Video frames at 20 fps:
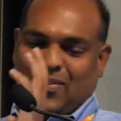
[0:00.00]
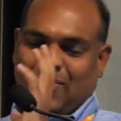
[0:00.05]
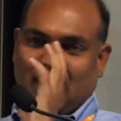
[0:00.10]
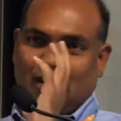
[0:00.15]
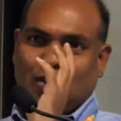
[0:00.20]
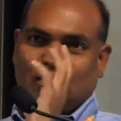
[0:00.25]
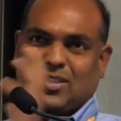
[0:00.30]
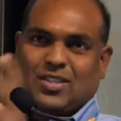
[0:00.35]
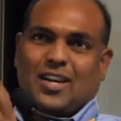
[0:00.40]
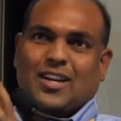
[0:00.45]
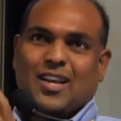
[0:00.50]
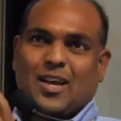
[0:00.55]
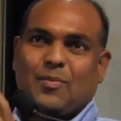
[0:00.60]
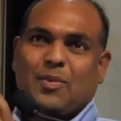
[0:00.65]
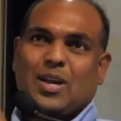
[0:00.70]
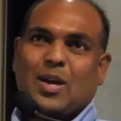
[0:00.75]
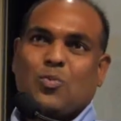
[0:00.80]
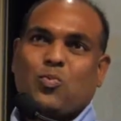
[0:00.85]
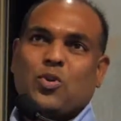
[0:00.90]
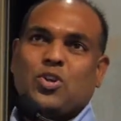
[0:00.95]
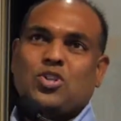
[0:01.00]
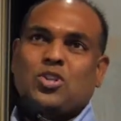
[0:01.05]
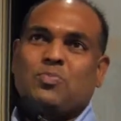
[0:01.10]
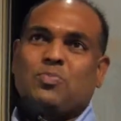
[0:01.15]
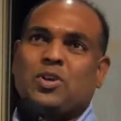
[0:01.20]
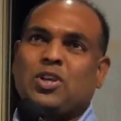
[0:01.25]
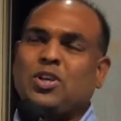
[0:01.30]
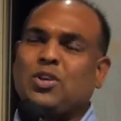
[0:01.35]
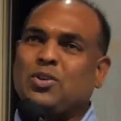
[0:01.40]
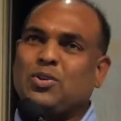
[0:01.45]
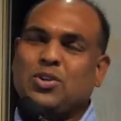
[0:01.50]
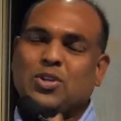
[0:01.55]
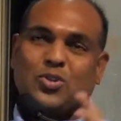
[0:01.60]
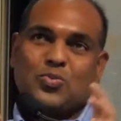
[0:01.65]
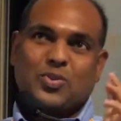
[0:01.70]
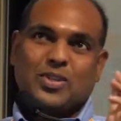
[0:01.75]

We had to start coming up with GPUs,